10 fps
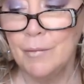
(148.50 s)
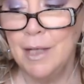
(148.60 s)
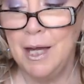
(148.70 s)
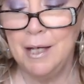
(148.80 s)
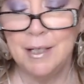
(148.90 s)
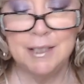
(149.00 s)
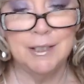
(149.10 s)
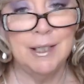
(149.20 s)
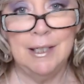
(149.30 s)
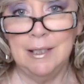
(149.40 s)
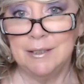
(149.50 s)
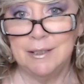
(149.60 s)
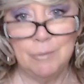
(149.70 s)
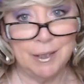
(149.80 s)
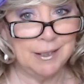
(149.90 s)
and I
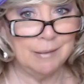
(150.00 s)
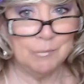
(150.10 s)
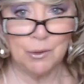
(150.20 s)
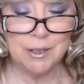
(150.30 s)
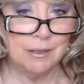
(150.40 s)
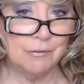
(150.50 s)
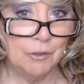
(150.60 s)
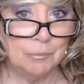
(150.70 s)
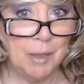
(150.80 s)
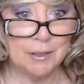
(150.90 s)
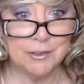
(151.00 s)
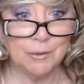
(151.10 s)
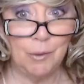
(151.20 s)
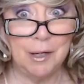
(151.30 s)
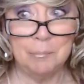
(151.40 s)
didn't want to get more than the four bottles
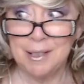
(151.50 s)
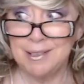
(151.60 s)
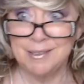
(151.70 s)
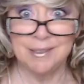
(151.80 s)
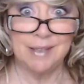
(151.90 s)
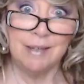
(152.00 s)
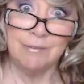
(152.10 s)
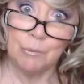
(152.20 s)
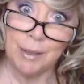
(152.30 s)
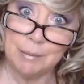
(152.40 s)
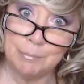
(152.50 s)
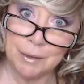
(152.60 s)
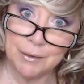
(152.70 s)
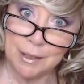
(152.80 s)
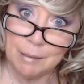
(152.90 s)
of wine because they have a way of
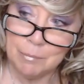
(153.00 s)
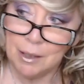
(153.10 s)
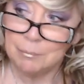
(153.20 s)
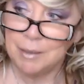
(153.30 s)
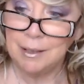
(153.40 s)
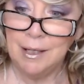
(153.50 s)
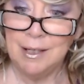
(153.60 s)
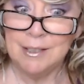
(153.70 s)
building up on me.